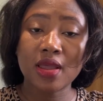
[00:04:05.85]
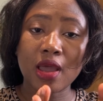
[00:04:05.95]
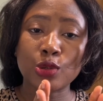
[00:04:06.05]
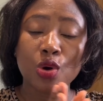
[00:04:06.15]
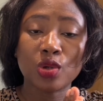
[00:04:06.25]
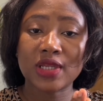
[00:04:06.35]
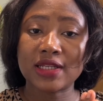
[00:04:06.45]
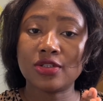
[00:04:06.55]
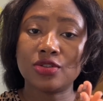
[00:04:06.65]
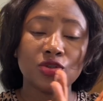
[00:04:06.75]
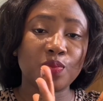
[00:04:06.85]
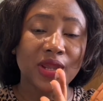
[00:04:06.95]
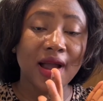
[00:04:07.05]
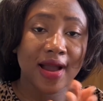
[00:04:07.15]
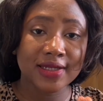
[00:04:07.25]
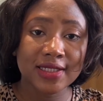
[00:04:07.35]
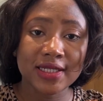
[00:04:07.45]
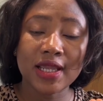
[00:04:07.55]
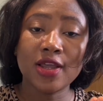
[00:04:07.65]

and all that should be handy,